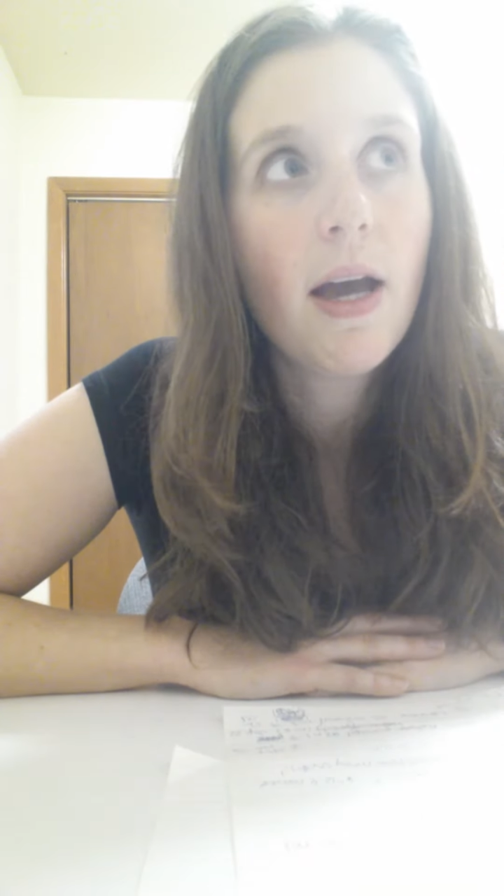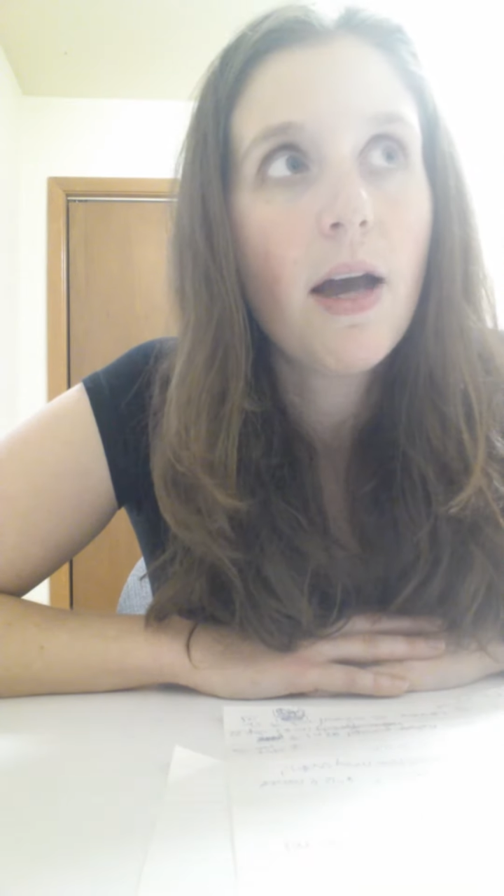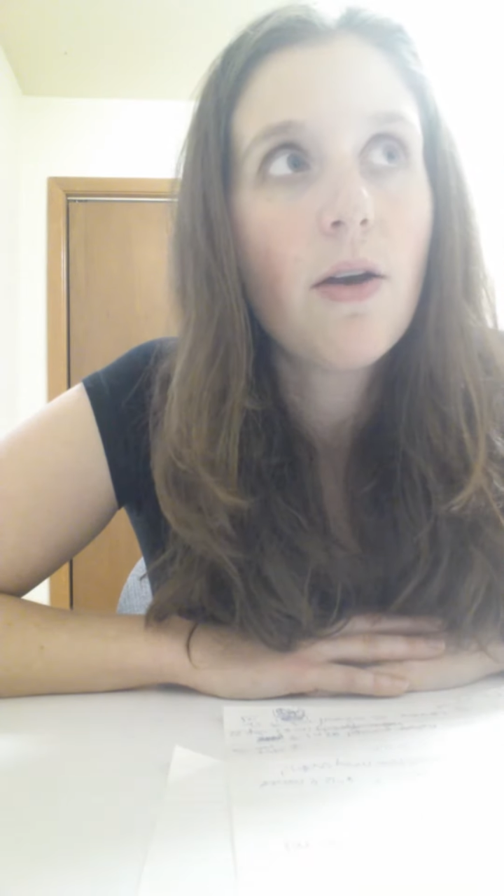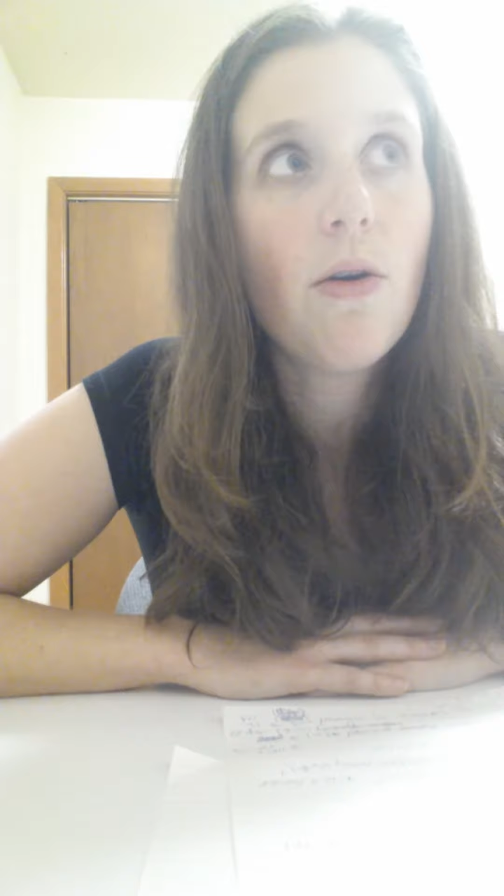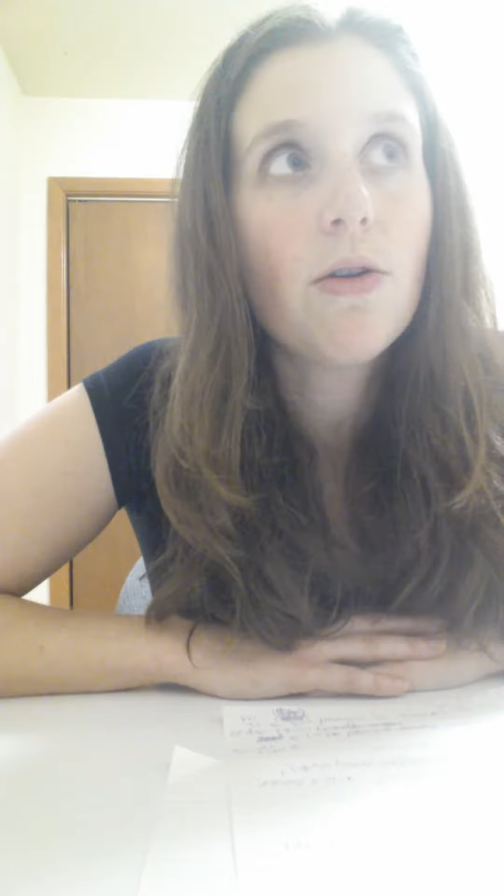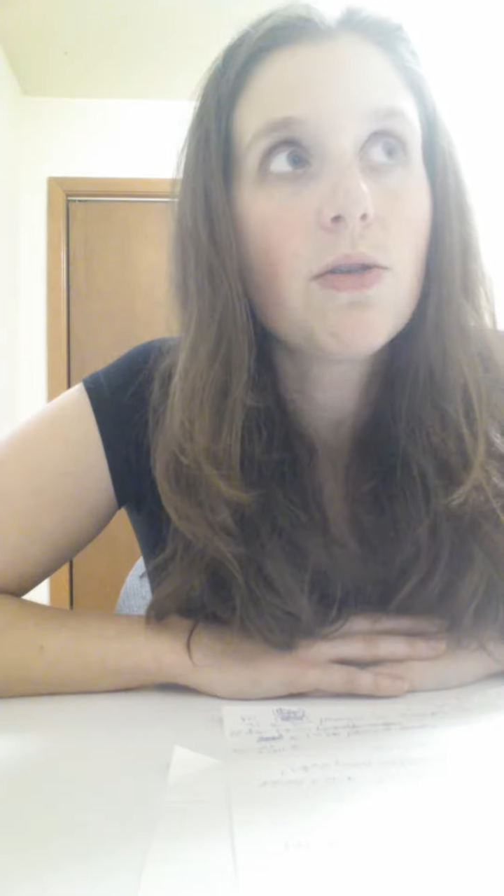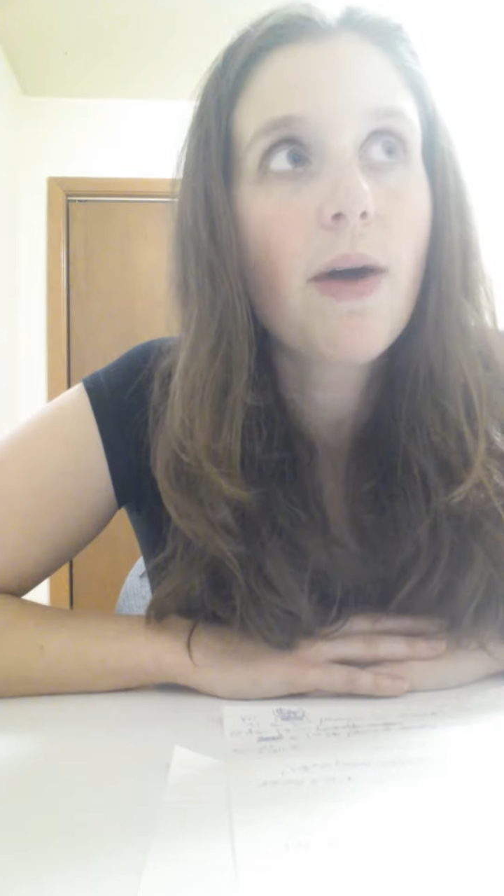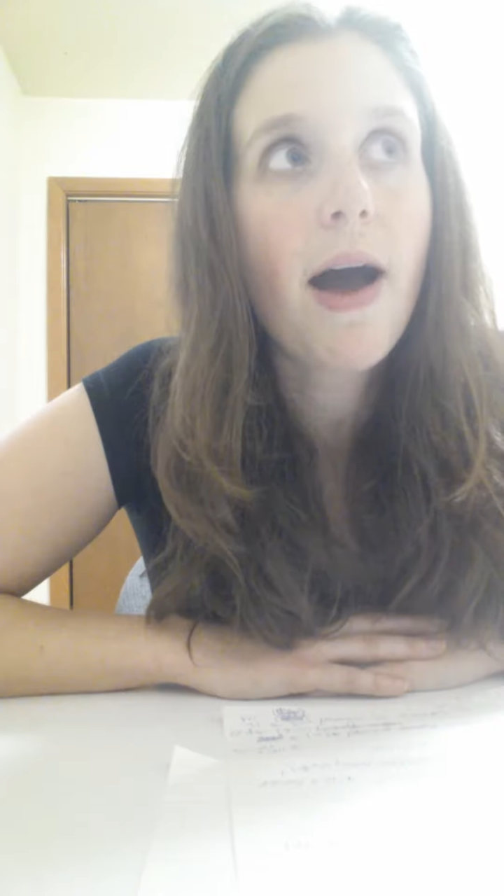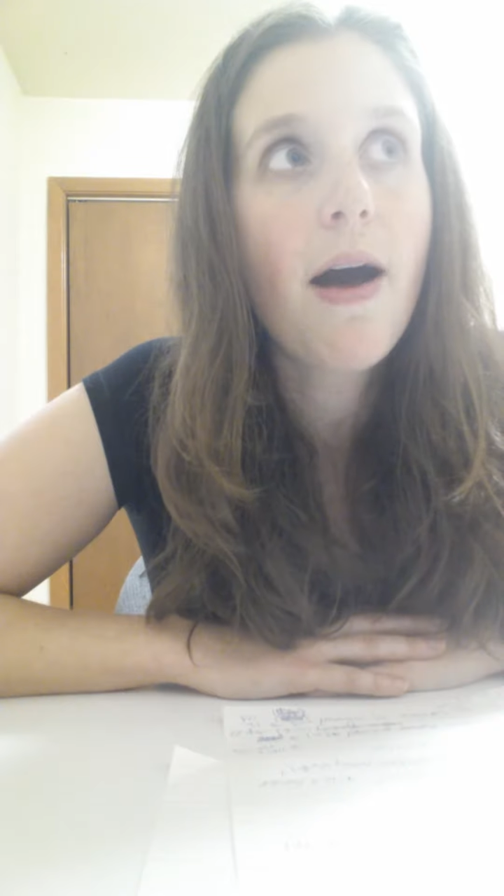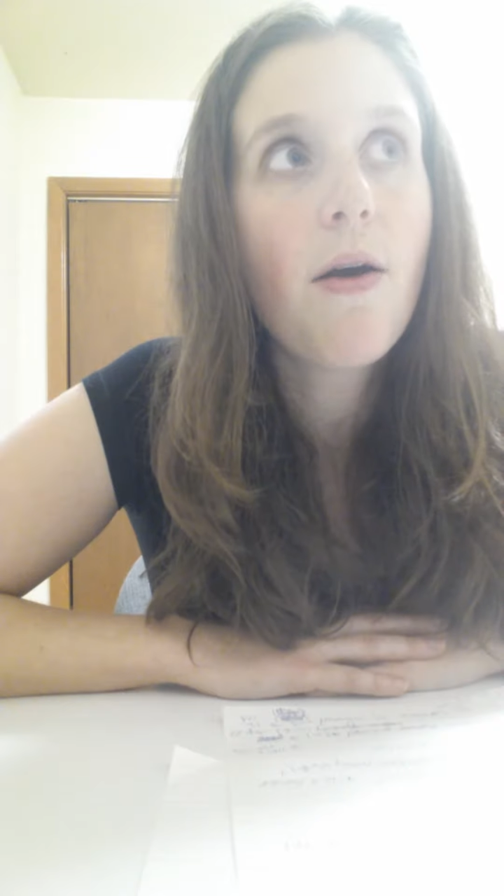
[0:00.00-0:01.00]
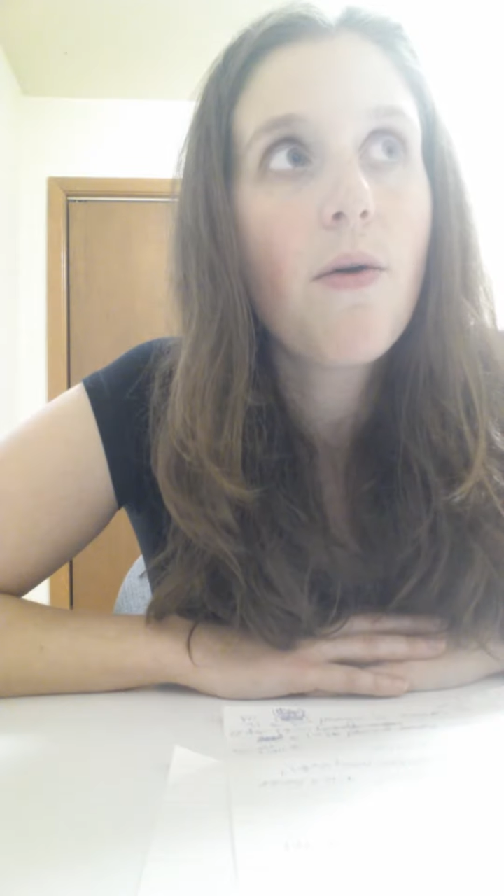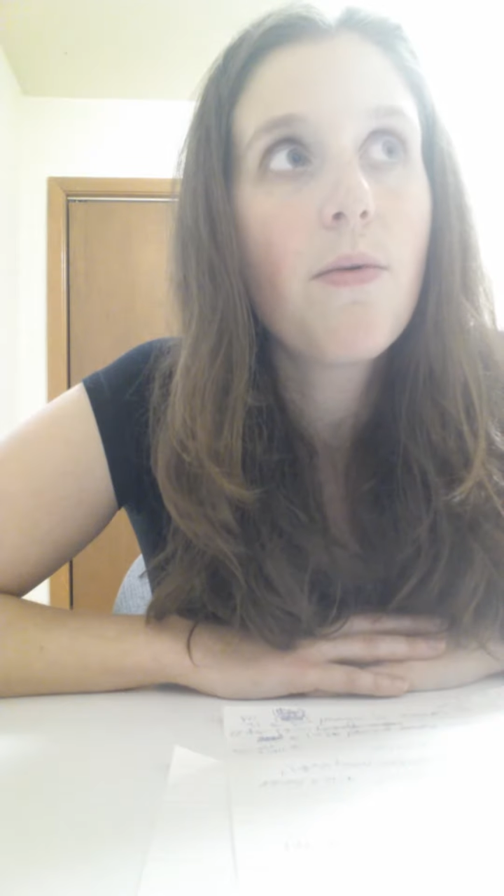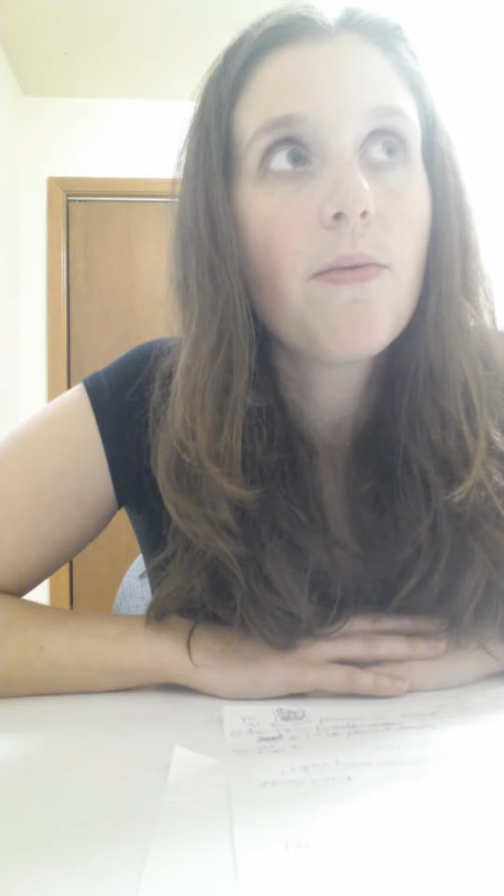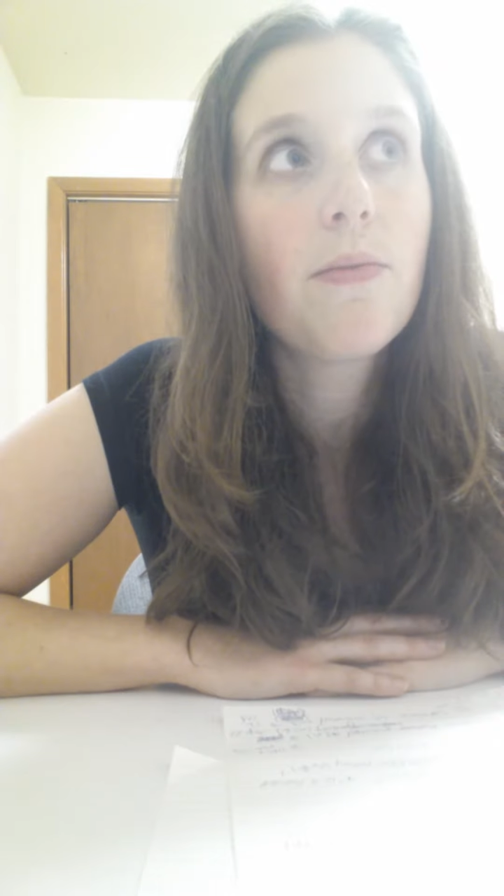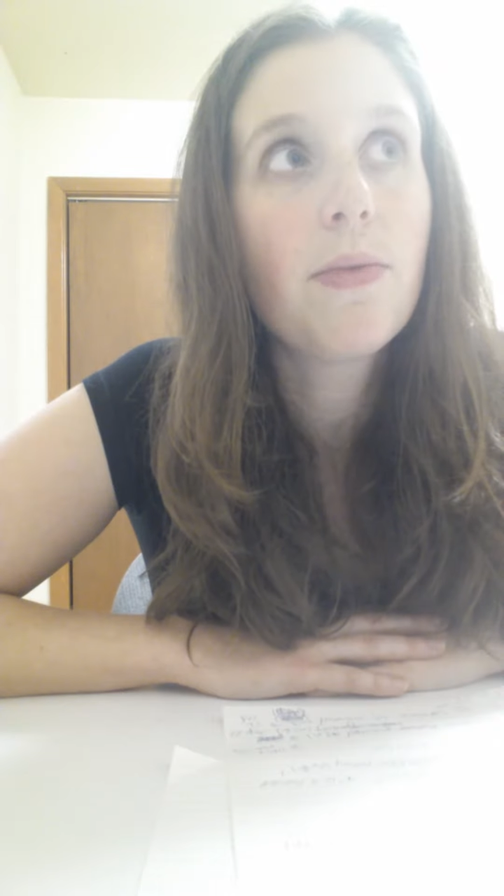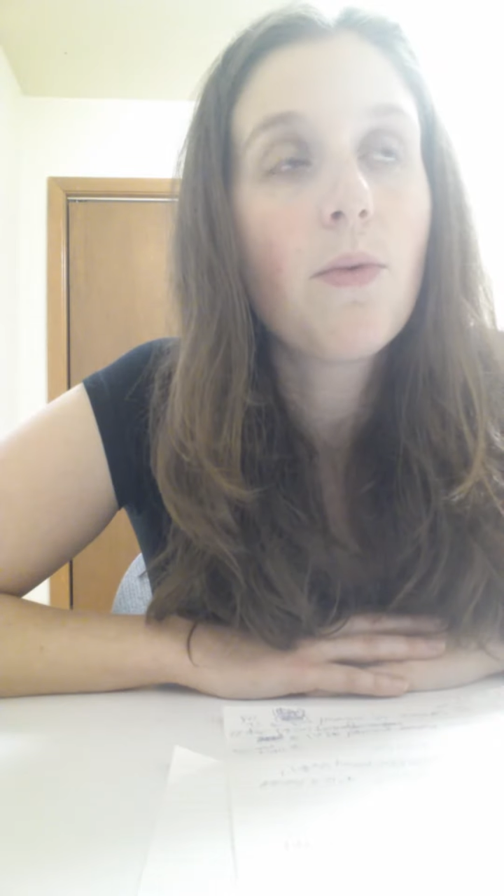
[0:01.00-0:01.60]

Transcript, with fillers: and also how